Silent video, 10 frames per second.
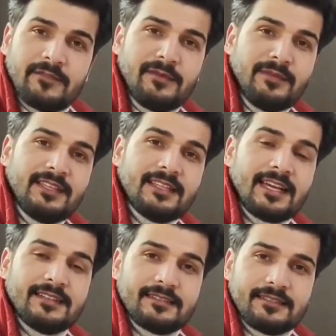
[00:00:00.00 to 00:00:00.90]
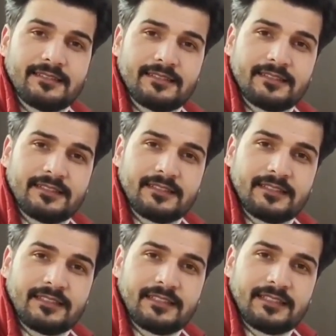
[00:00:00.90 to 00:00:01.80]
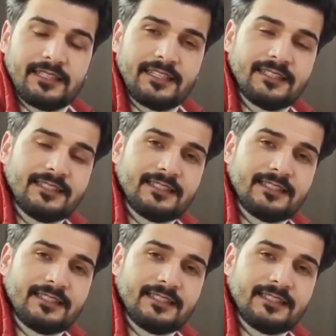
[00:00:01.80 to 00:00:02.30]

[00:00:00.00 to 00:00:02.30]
we mean that it